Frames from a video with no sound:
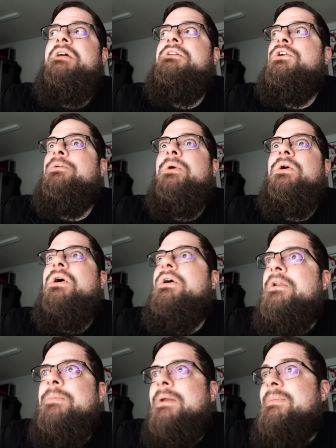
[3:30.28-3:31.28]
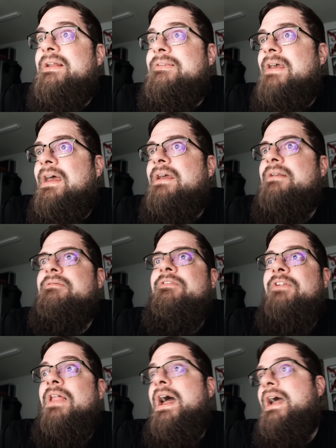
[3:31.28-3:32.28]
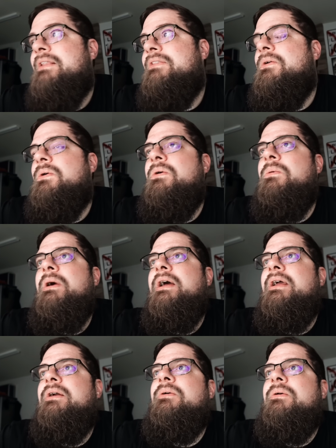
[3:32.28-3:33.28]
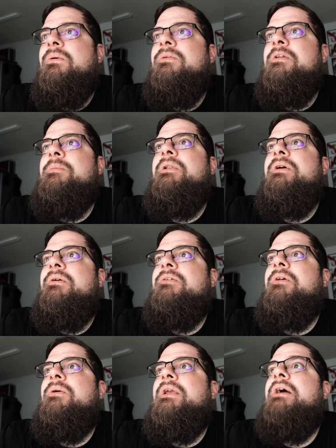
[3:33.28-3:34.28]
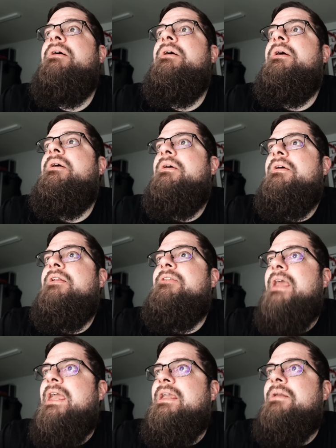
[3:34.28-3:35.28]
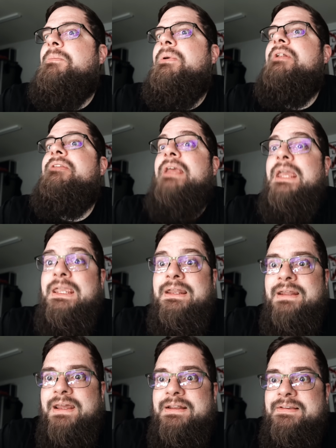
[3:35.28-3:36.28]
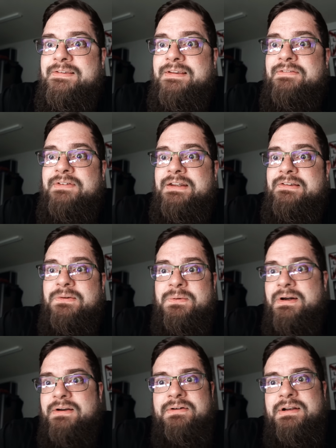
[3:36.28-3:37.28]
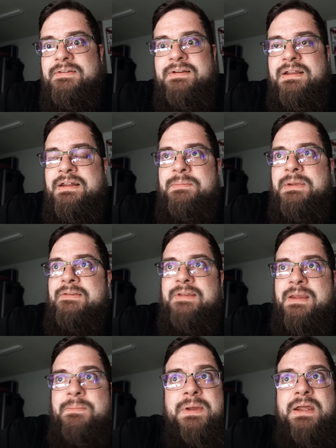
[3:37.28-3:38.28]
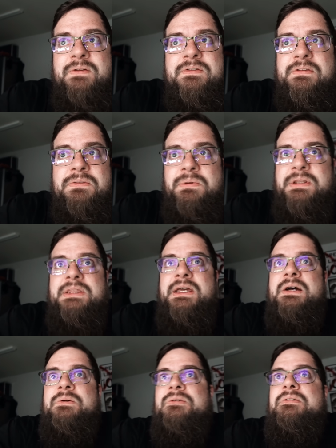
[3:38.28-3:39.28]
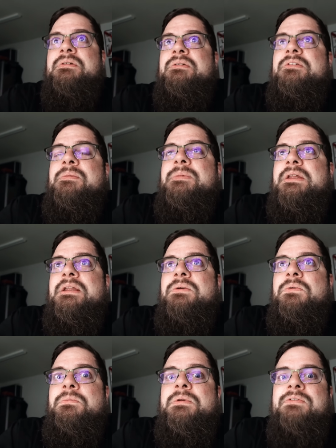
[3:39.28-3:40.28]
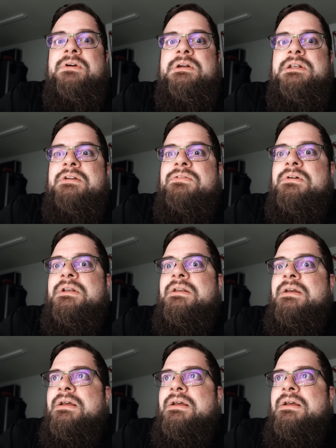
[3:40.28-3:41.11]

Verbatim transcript: turbo car that might make 10 flat the whole way or, or similar. So yeah, it's 8, but it's 8 at 7200. It's not like it makes 8 pounds at 3000 or something. It would be very different.